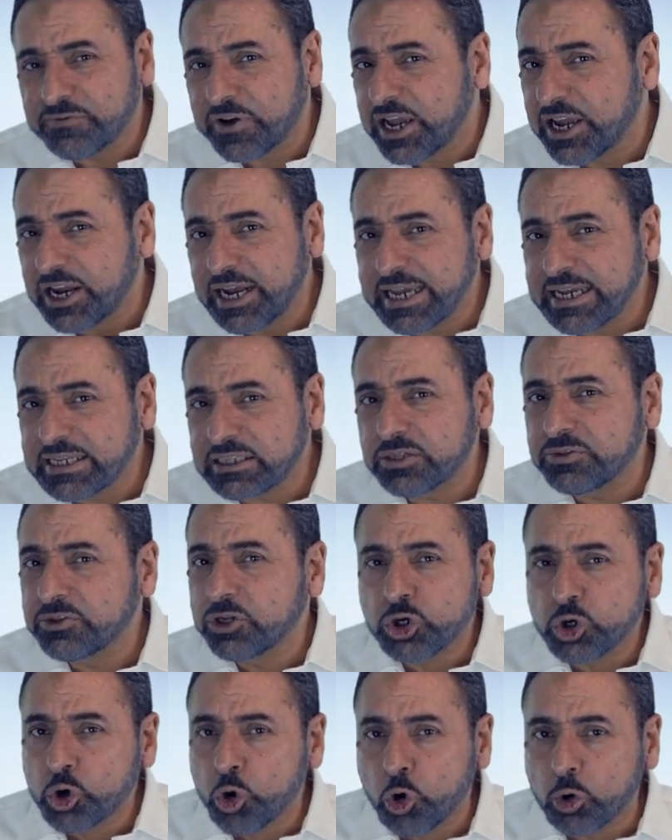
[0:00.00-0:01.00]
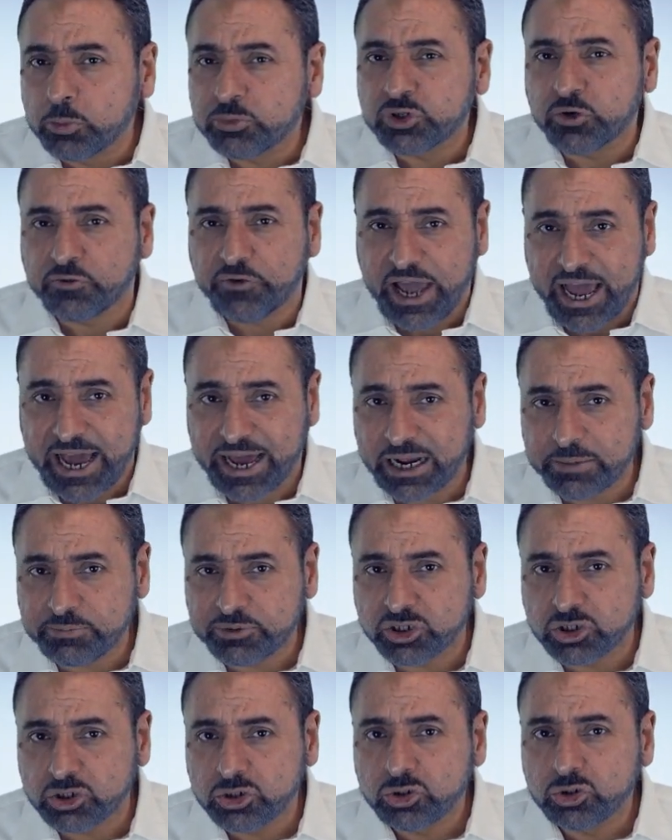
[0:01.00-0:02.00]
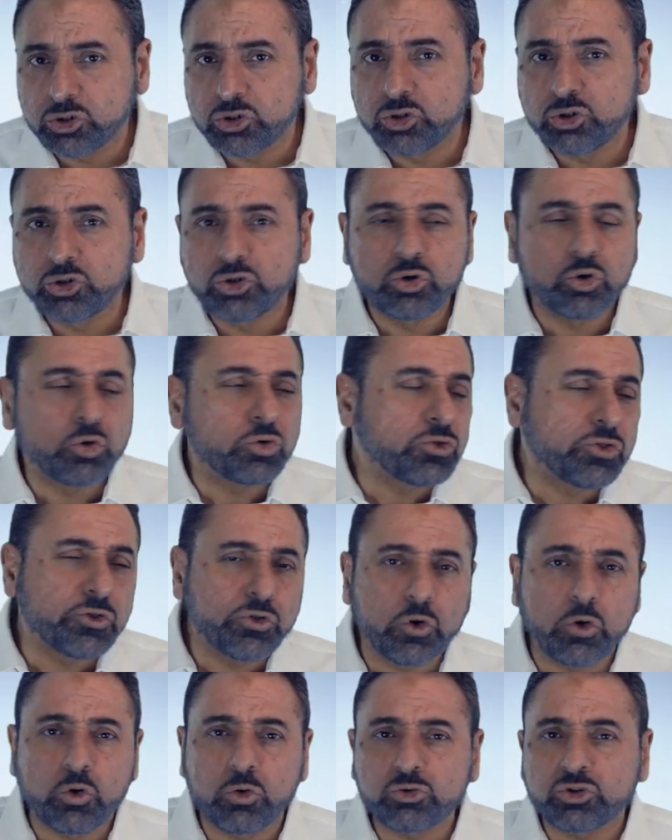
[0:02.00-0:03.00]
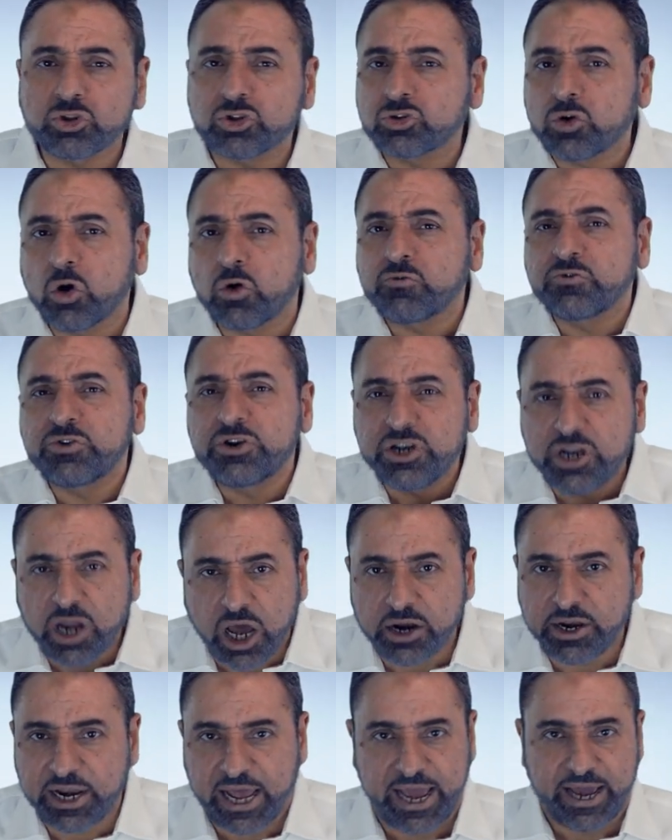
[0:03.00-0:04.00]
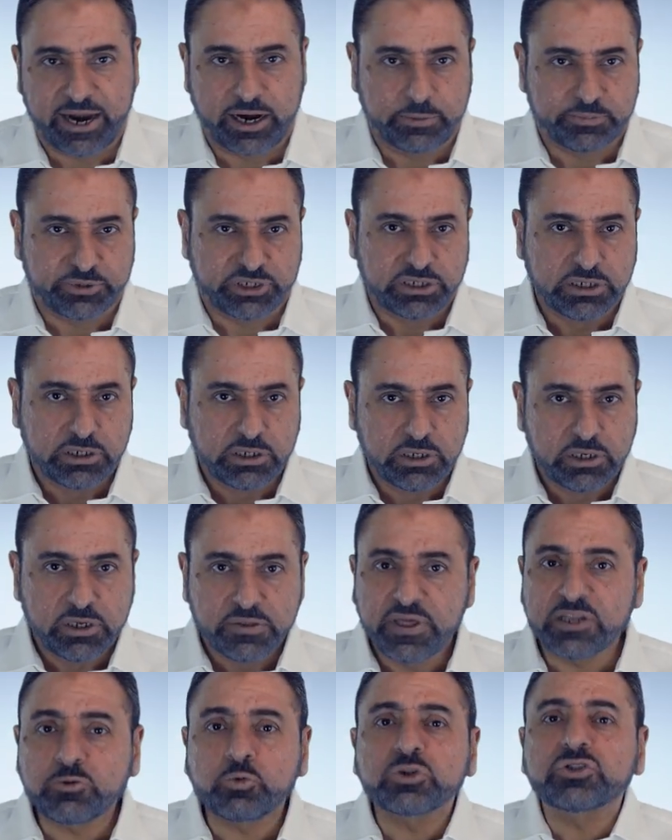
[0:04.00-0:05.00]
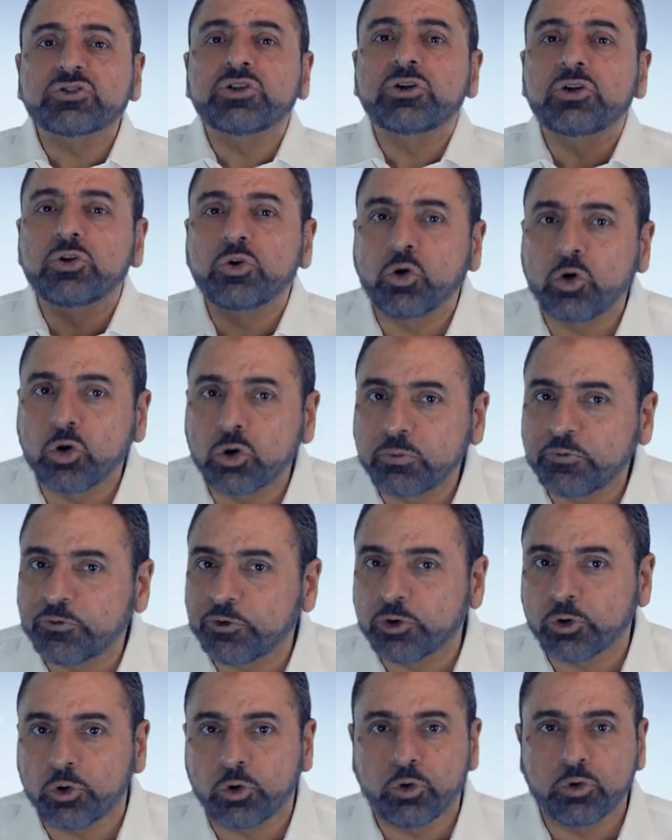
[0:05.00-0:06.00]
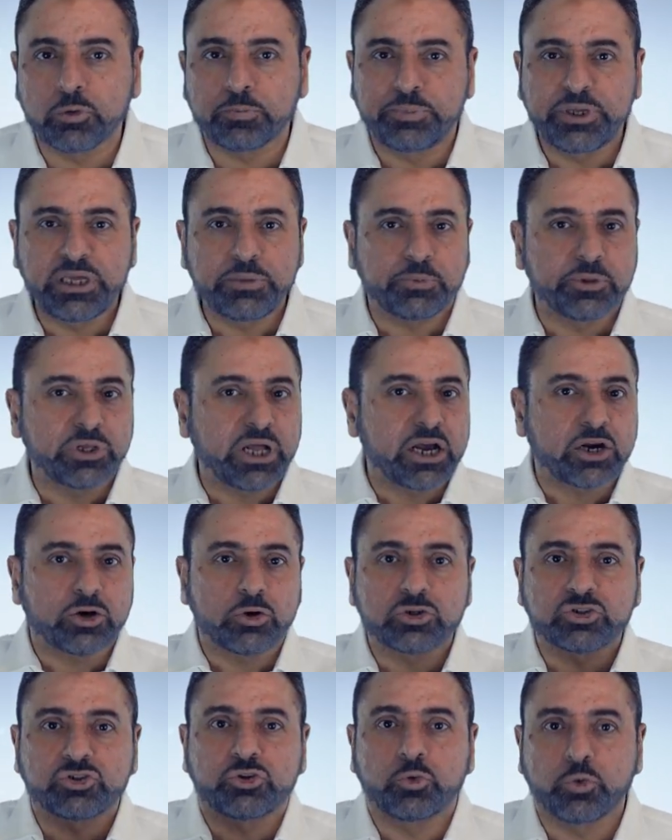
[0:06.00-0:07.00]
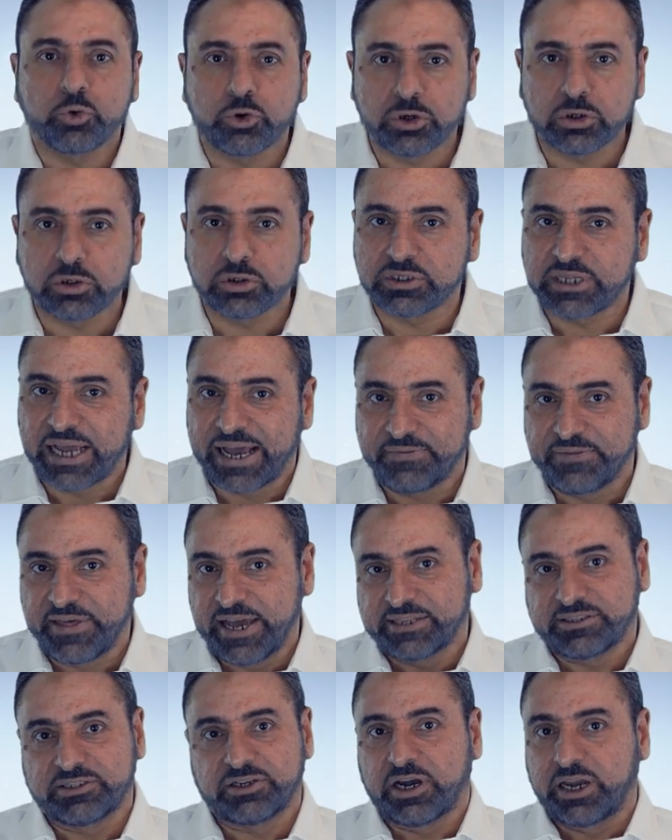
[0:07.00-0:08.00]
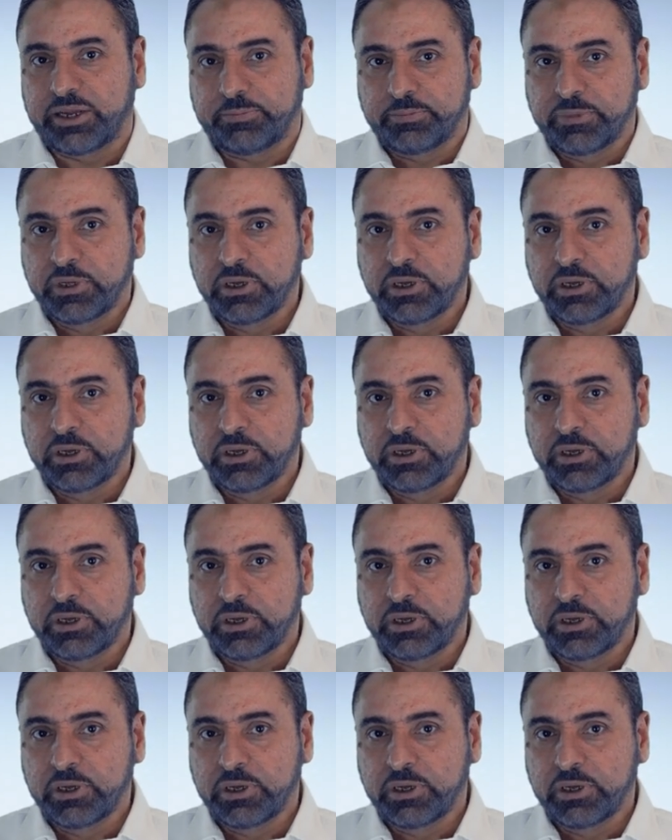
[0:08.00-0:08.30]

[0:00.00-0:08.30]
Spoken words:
violated the norms of Arabs nor those of non-Arabs. That was the norm for all people across the world at that time.